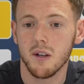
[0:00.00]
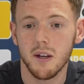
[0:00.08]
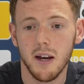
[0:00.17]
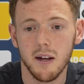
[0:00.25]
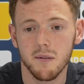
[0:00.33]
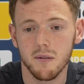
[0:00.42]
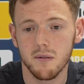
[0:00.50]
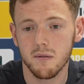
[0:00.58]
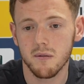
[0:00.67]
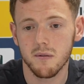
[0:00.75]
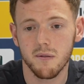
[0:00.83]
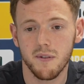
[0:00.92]
Yeah,
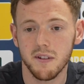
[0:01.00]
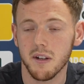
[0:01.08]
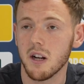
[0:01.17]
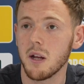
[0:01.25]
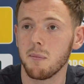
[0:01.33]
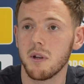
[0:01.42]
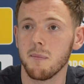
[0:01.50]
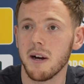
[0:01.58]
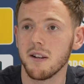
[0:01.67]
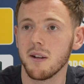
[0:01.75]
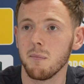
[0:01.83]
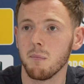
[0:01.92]
physically
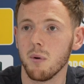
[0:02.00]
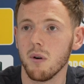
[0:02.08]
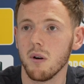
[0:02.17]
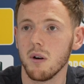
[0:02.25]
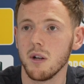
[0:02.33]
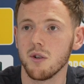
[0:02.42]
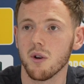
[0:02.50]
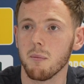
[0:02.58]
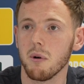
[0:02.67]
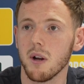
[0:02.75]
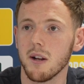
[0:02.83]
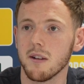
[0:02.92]
demanding but
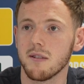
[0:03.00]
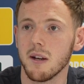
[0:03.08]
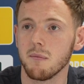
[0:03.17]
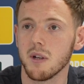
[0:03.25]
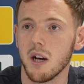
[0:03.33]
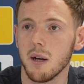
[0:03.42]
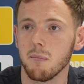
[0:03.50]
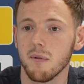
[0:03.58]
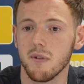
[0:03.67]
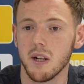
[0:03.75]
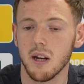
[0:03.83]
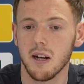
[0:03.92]
enjoyable at the same time.
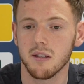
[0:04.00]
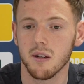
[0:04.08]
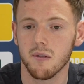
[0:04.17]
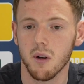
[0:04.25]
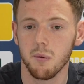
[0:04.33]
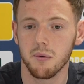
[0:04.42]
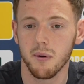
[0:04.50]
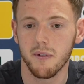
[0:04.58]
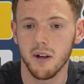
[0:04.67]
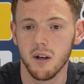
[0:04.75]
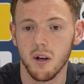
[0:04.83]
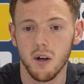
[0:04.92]
I think the lads have coped
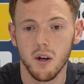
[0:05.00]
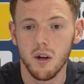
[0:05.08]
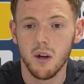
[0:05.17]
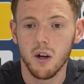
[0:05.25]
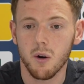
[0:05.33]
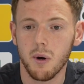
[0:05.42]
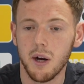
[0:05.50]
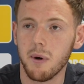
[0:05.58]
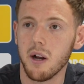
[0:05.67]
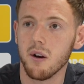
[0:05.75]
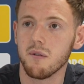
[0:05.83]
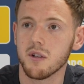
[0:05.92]
with it quite
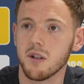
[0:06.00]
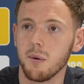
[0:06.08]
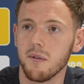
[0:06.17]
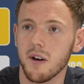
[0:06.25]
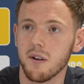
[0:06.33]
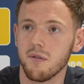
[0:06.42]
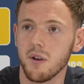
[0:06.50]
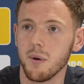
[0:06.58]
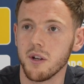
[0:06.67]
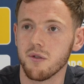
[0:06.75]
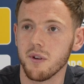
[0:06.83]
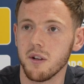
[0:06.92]
well. Obviously we've had a
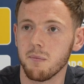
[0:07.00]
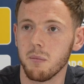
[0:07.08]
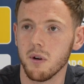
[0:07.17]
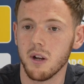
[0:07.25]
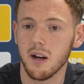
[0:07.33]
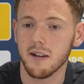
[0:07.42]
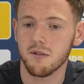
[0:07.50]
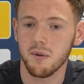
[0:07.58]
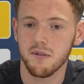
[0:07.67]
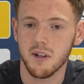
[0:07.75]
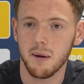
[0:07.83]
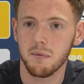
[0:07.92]
few injuries, but the lads who
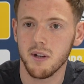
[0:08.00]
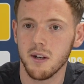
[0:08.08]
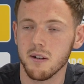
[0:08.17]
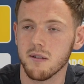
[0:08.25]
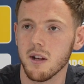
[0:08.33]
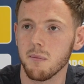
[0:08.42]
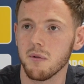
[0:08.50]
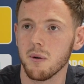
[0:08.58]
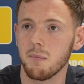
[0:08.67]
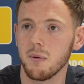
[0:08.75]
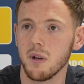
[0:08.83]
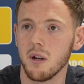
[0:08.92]
have stepped in and stepped
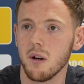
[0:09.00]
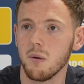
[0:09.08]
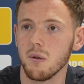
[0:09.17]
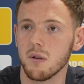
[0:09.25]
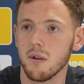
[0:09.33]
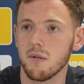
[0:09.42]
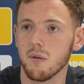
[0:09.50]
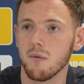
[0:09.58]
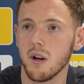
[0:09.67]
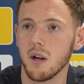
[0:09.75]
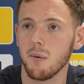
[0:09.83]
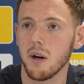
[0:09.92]
up, you know, they've
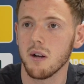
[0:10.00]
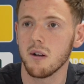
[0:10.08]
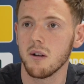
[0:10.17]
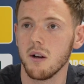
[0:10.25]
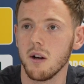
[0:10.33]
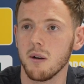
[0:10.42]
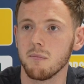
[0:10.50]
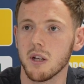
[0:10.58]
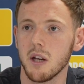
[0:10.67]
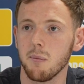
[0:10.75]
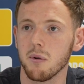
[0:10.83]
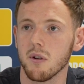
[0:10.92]
done really well
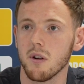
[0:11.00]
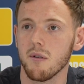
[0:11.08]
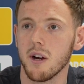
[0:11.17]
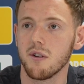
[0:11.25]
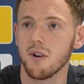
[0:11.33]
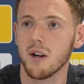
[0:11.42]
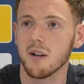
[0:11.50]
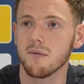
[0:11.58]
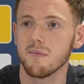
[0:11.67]
to keep us on the right track.